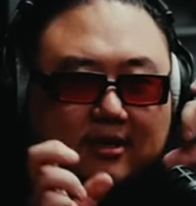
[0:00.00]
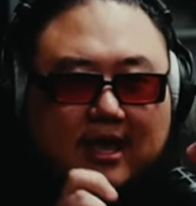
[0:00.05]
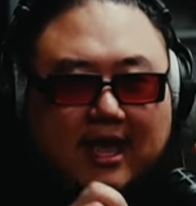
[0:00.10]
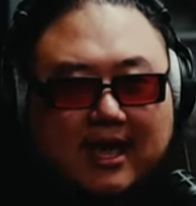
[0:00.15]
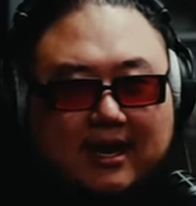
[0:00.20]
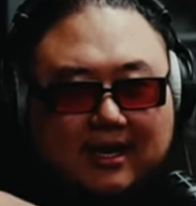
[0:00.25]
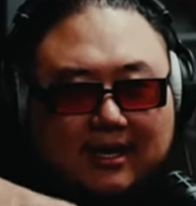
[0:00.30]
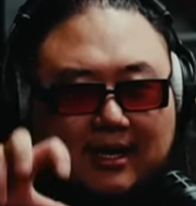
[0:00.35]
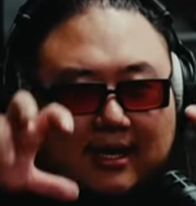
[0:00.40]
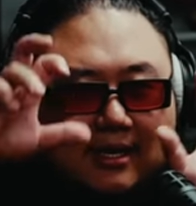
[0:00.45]

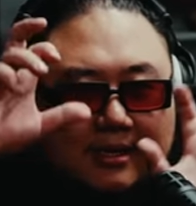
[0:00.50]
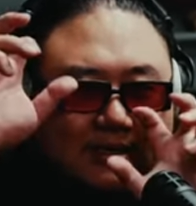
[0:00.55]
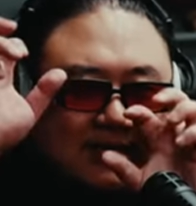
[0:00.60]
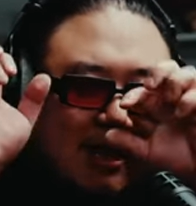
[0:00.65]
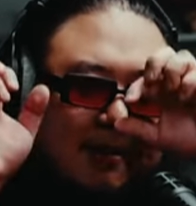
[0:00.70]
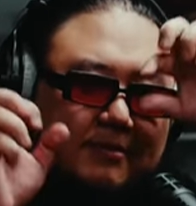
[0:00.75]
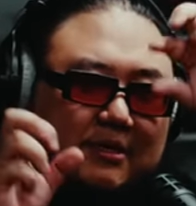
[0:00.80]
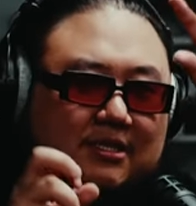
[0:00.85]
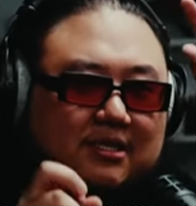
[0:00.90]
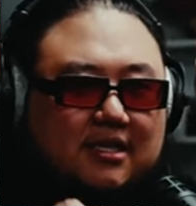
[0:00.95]
editing
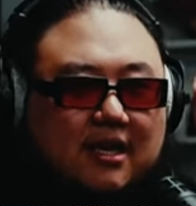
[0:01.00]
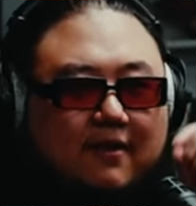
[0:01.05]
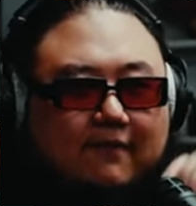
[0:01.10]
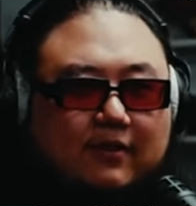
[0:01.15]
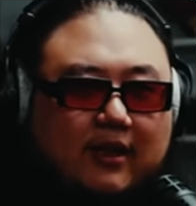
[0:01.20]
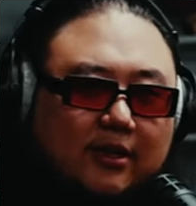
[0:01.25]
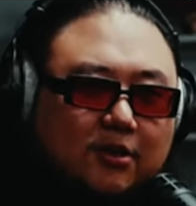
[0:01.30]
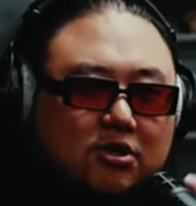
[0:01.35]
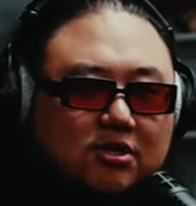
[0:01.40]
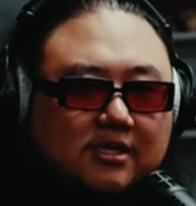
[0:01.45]
type of stuff,
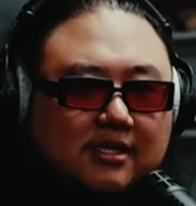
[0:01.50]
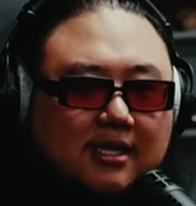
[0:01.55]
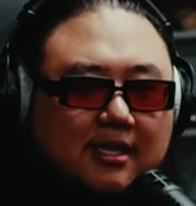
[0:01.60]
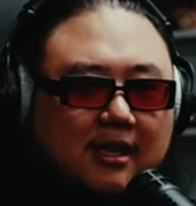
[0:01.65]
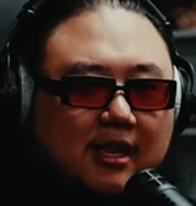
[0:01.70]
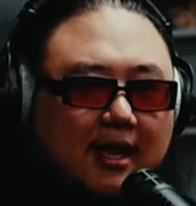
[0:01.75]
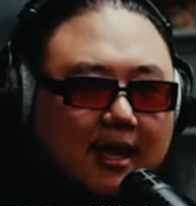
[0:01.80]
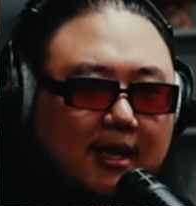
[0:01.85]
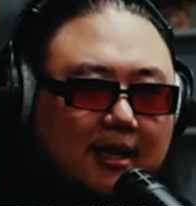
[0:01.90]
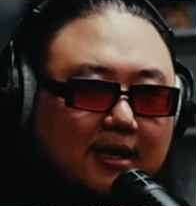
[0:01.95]
like you see in
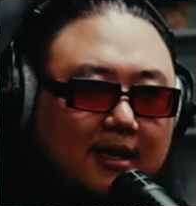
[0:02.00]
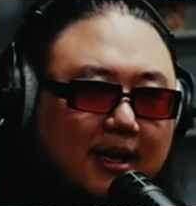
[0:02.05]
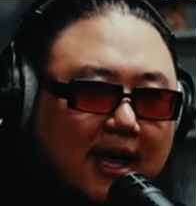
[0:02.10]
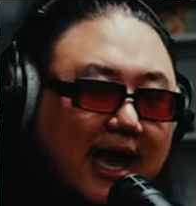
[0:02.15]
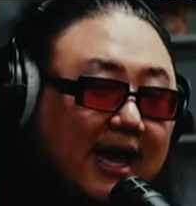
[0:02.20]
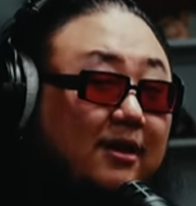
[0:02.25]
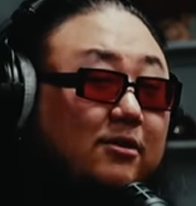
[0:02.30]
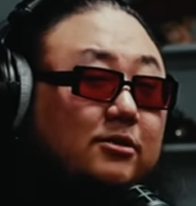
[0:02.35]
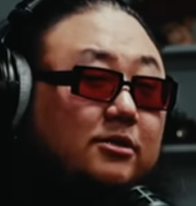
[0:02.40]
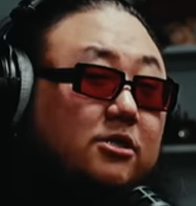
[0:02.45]
like
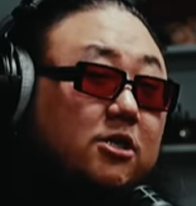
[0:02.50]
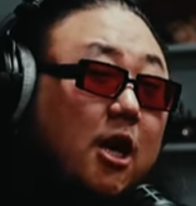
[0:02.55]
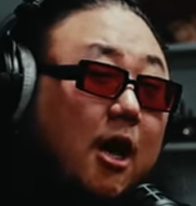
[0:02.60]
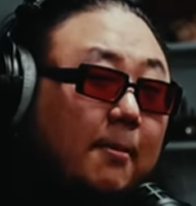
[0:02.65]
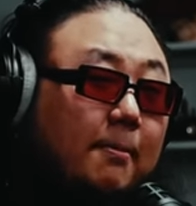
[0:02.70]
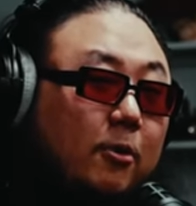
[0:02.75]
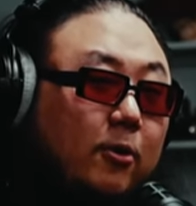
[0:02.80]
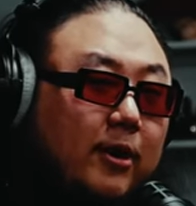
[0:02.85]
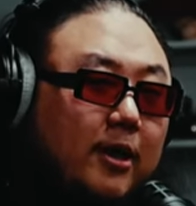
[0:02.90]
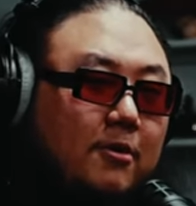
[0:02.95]
(G)I-DLE's
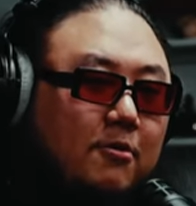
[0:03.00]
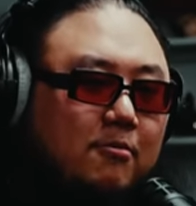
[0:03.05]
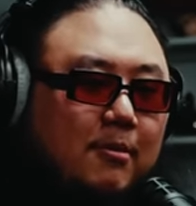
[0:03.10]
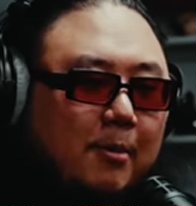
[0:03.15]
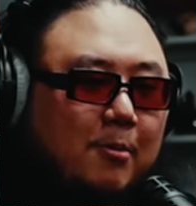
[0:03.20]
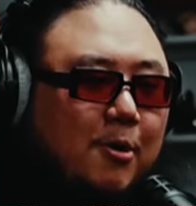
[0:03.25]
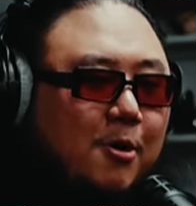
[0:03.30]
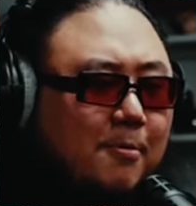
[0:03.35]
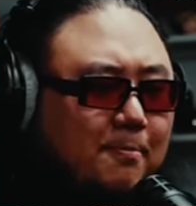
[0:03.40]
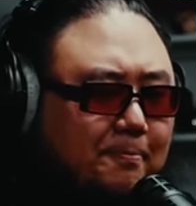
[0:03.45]
Tomboy.
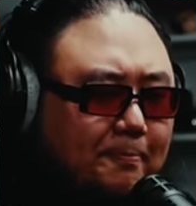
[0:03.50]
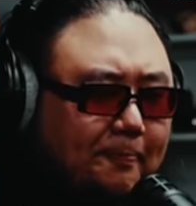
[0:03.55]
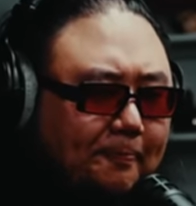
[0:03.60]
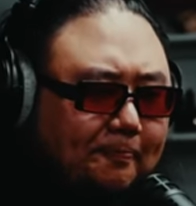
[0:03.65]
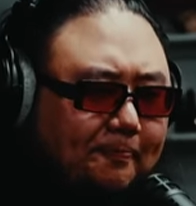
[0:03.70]
Remember?